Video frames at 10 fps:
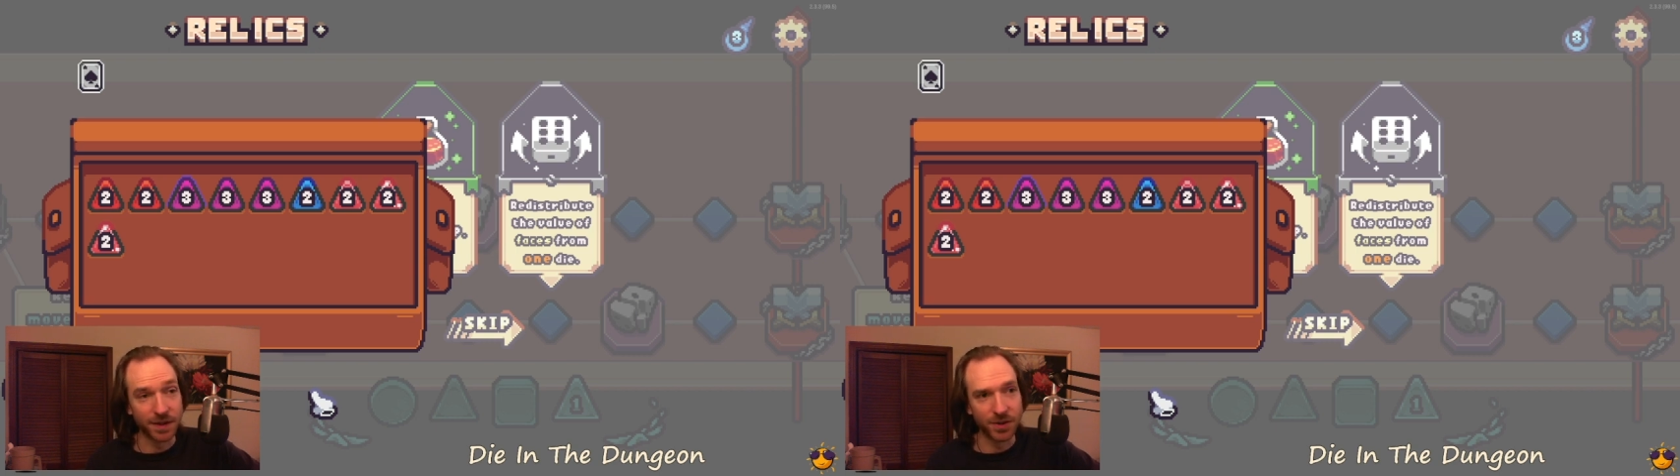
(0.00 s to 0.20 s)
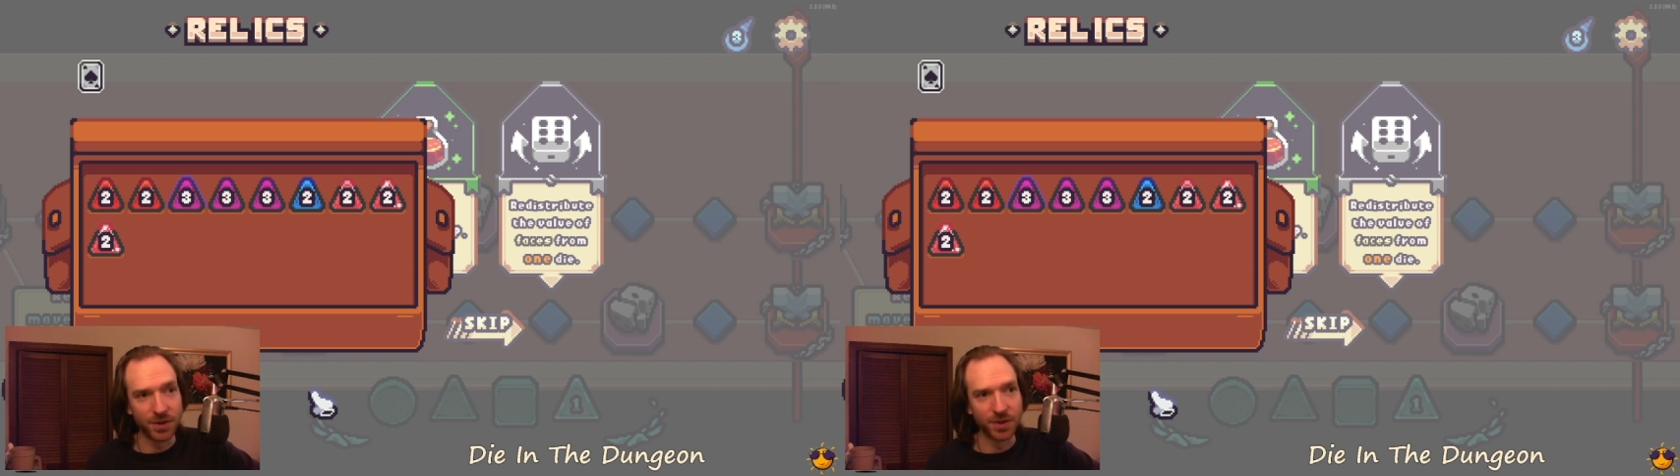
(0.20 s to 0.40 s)

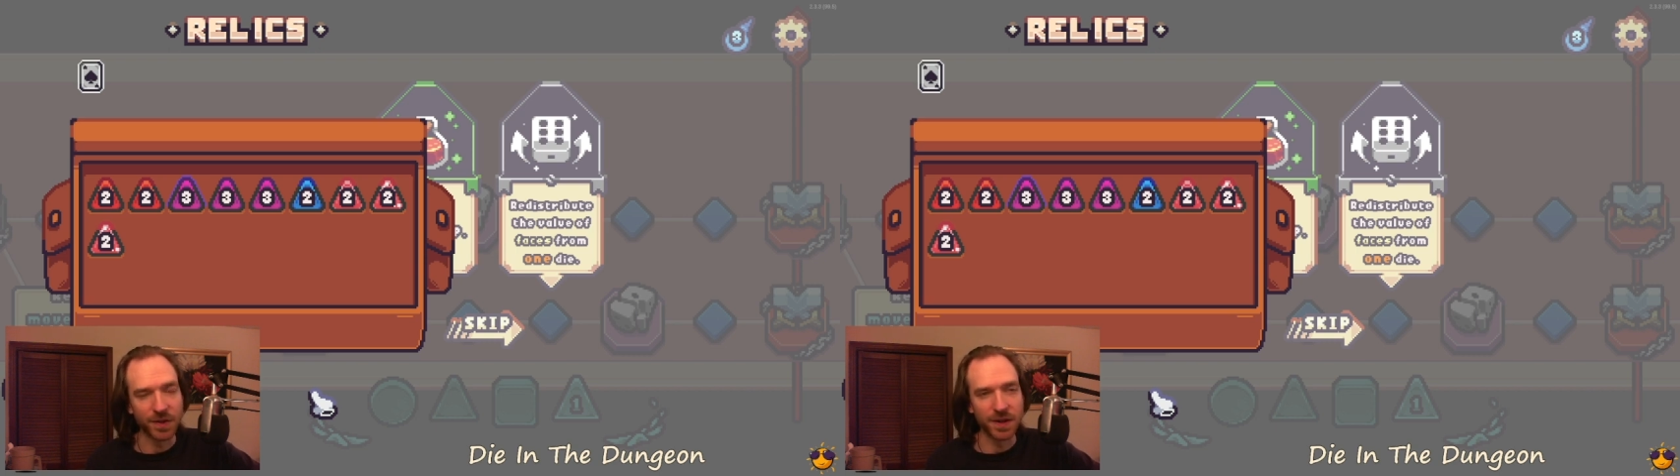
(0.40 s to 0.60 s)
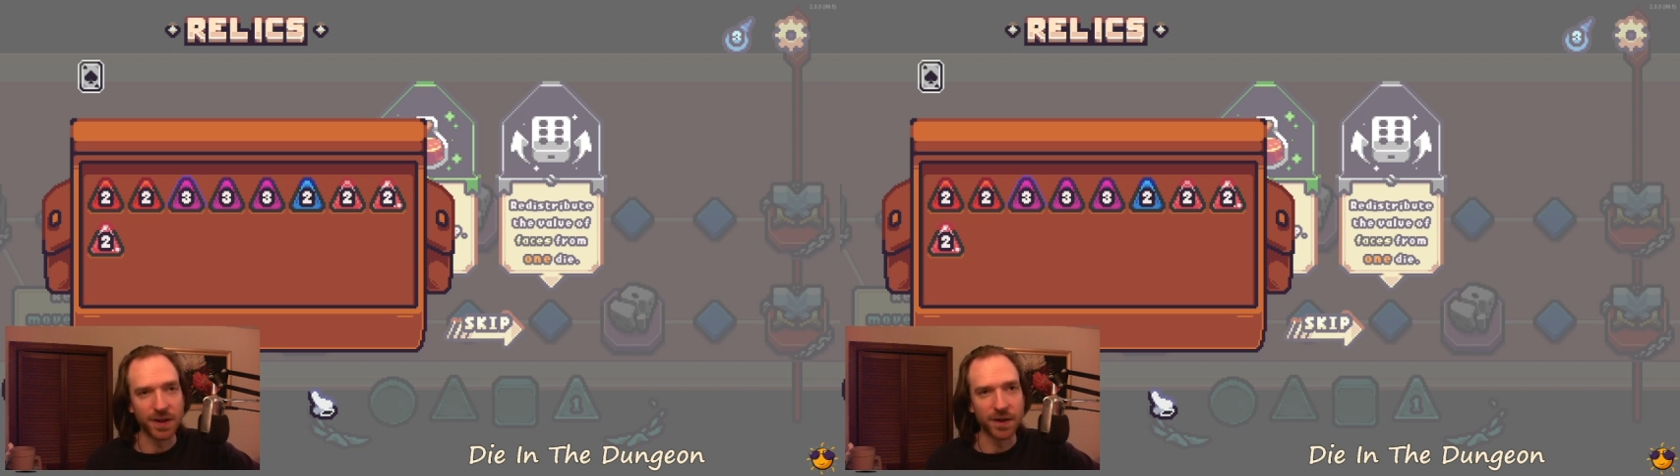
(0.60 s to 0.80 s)
you know because
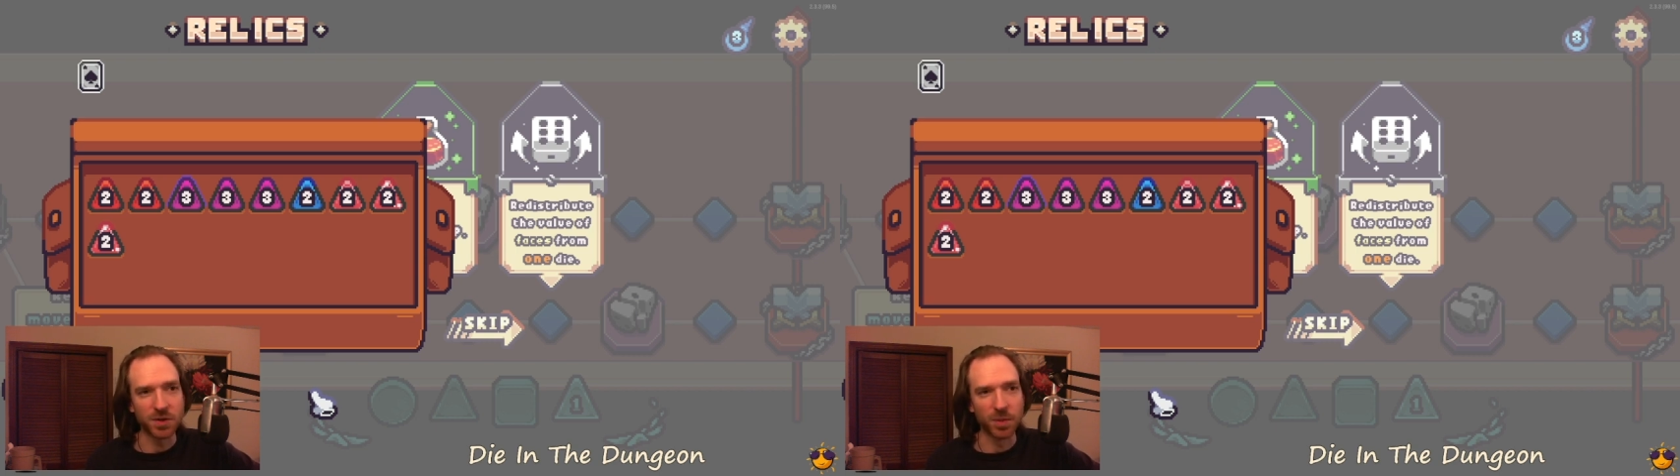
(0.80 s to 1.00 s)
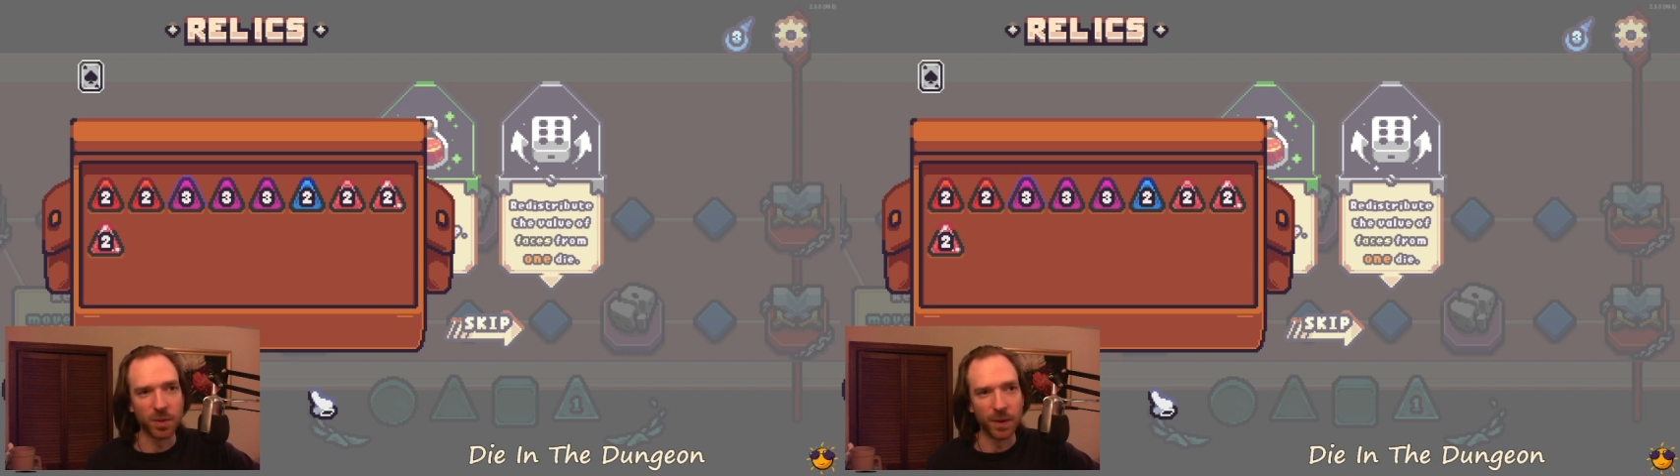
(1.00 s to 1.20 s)
I did have
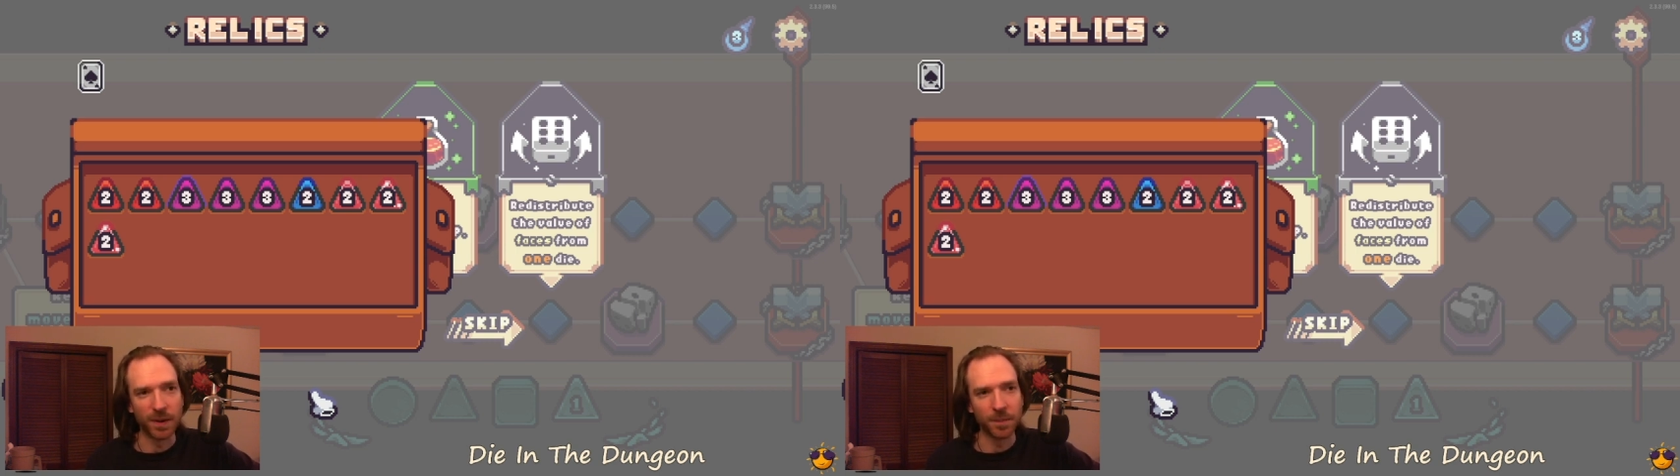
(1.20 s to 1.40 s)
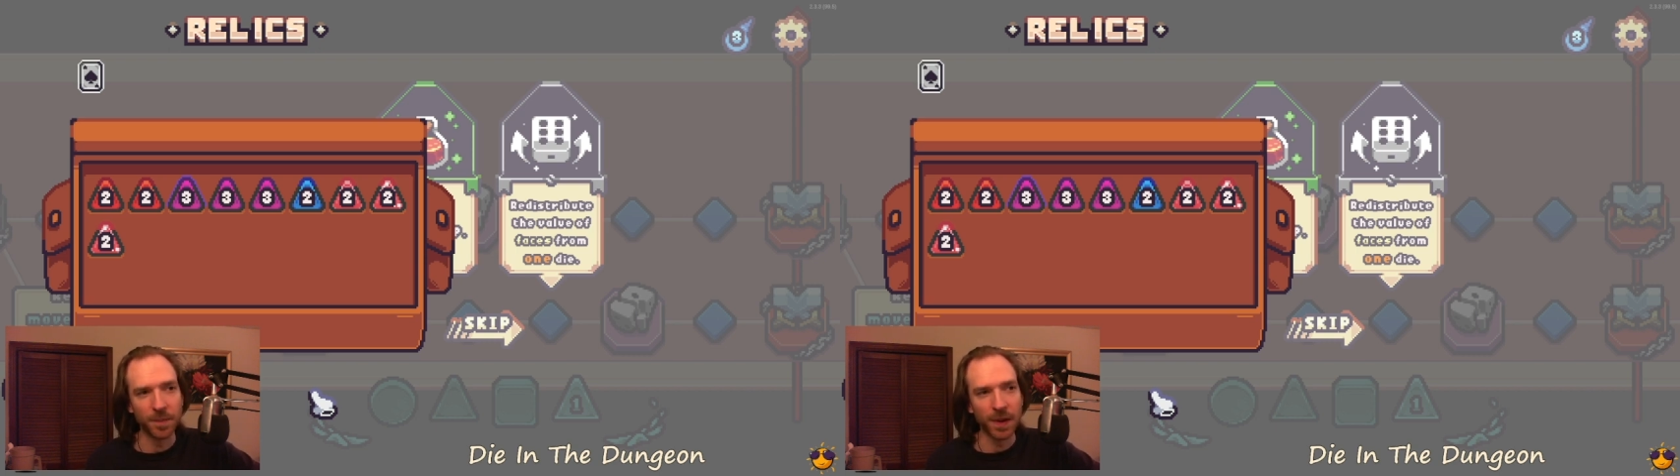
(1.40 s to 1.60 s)
trouble with that.